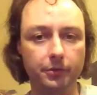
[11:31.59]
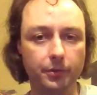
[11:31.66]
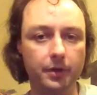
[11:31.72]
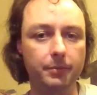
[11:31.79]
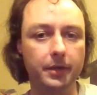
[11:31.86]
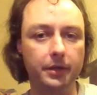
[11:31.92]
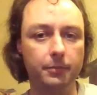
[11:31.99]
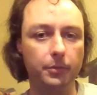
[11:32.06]
You want
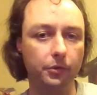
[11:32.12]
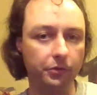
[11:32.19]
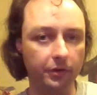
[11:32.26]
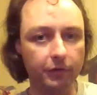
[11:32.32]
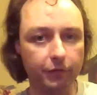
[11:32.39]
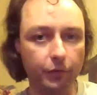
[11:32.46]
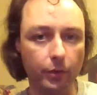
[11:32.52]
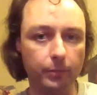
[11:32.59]
to make the most
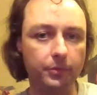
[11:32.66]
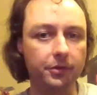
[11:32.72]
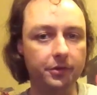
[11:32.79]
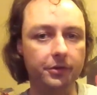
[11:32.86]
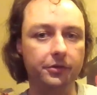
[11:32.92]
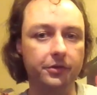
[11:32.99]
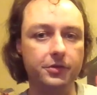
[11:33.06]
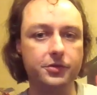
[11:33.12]
informed
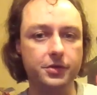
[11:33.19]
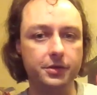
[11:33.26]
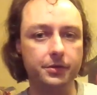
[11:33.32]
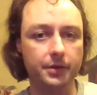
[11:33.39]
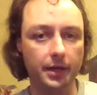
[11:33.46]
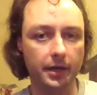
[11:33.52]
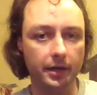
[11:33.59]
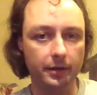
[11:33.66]
decision you
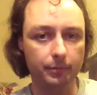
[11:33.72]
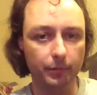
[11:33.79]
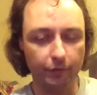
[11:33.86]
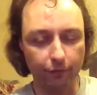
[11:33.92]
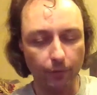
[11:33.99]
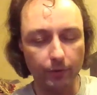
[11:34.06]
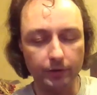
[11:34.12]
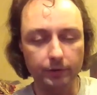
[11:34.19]
can
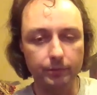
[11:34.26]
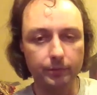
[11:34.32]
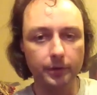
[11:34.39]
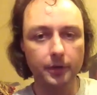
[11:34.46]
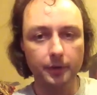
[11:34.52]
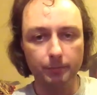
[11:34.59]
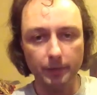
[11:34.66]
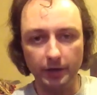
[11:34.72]
before you
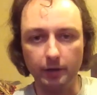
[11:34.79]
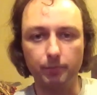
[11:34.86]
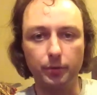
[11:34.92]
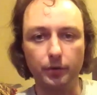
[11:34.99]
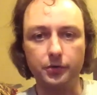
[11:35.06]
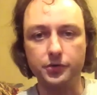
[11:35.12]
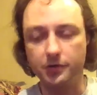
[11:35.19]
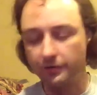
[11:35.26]
make a
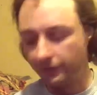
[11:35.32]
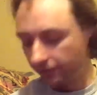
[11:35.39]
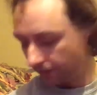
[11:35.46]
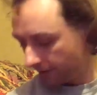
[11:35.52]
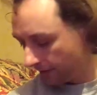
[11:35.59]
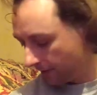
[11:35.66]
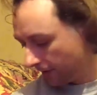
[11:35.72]
purchase.